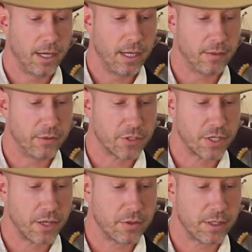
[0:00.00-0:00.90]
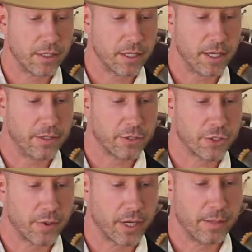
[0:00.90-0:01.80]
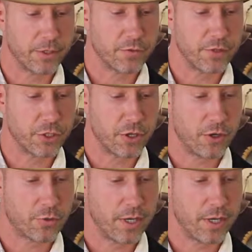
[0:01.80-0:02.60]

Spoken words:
And then there's another indicator showing how much of a charge.